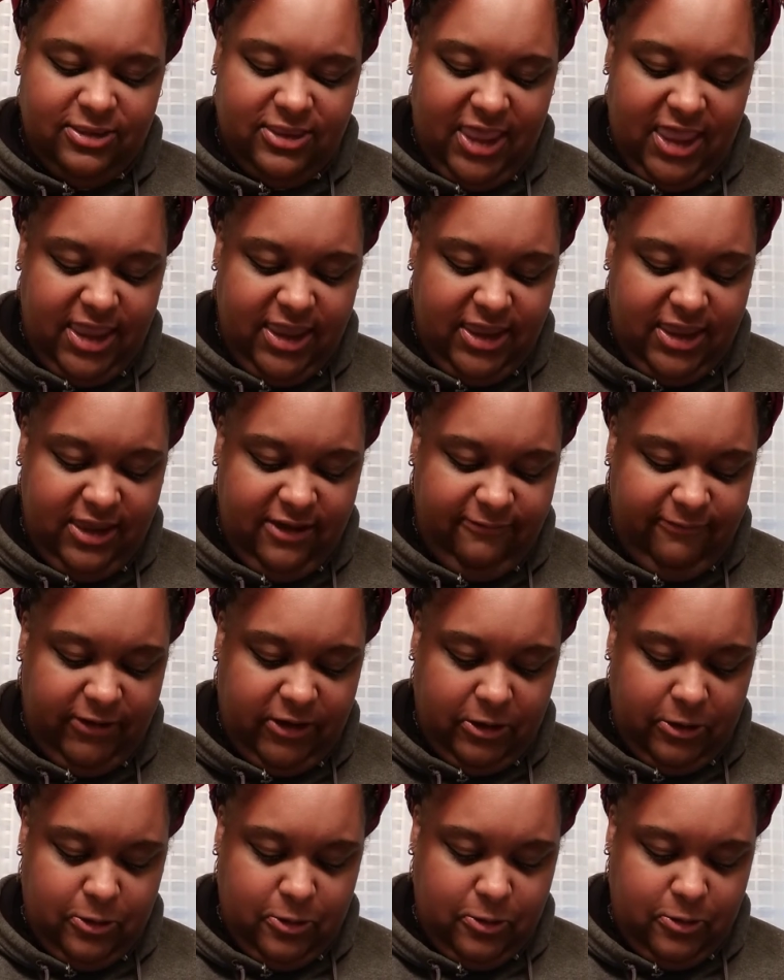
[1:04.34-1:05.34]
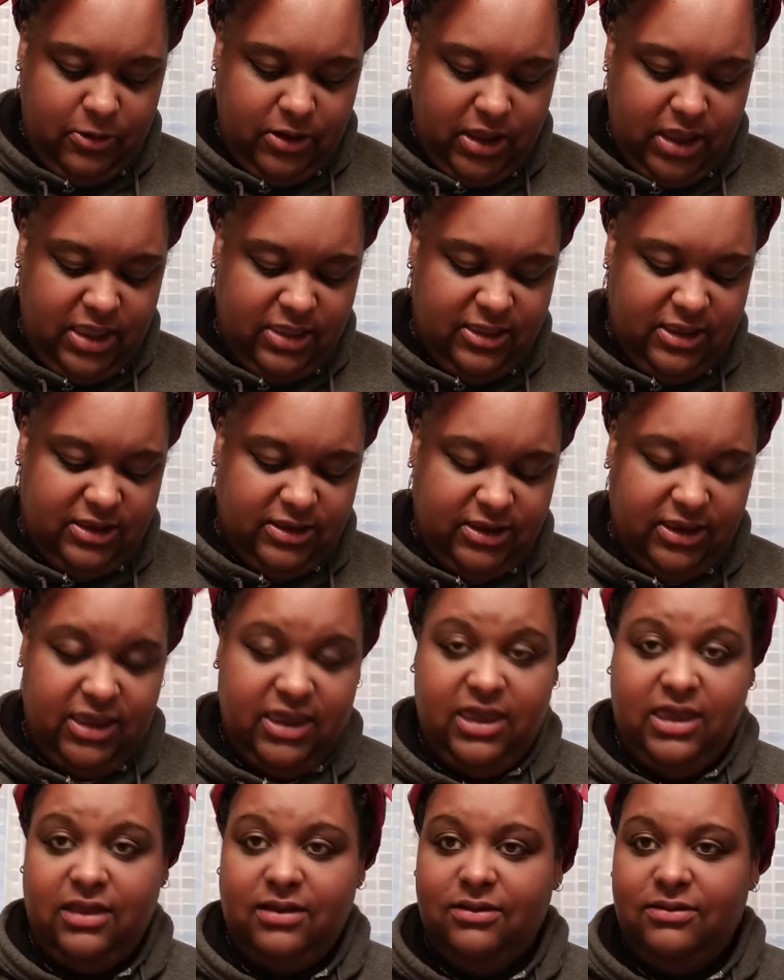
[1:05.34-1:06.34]
They give you, in this
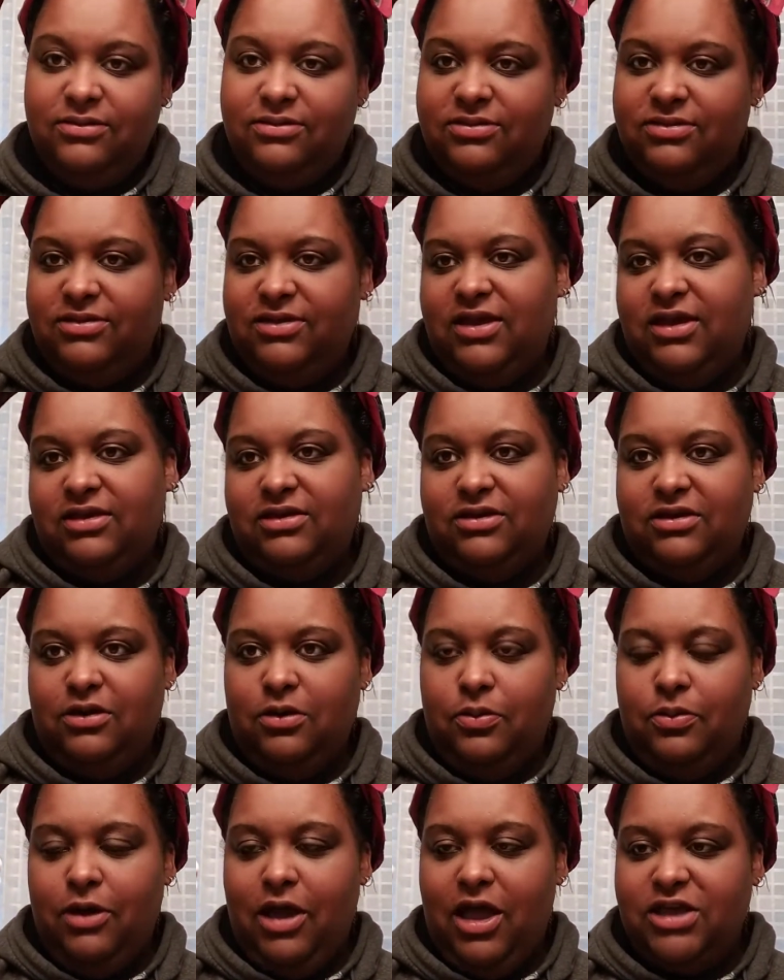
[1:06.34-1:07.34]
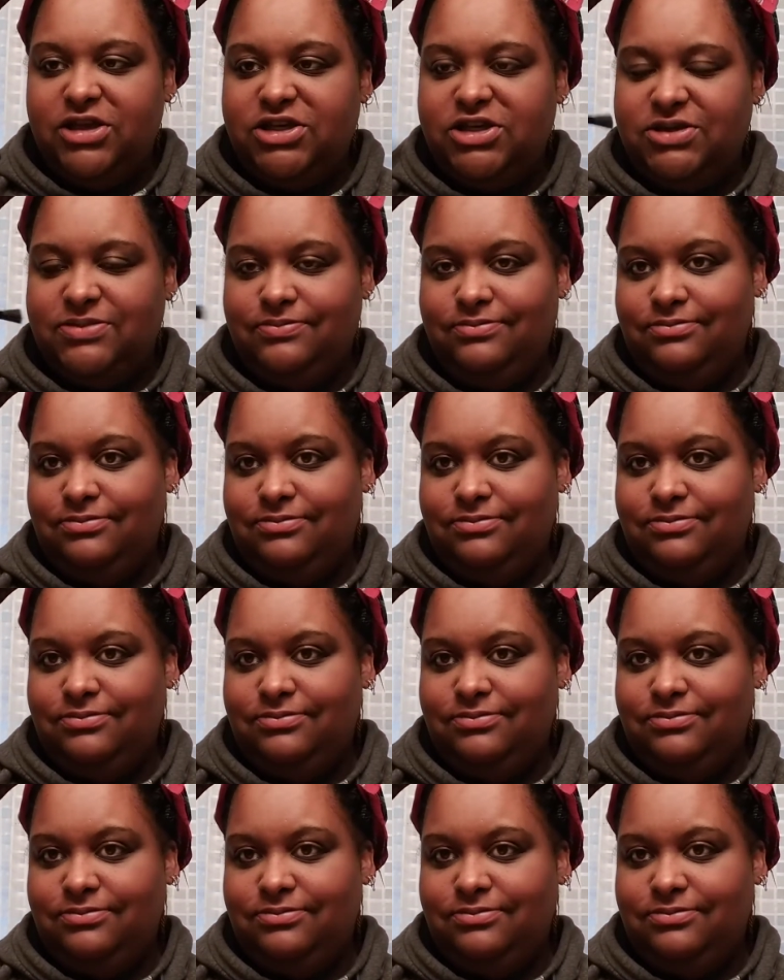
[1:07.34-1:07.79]
kit, this little brush.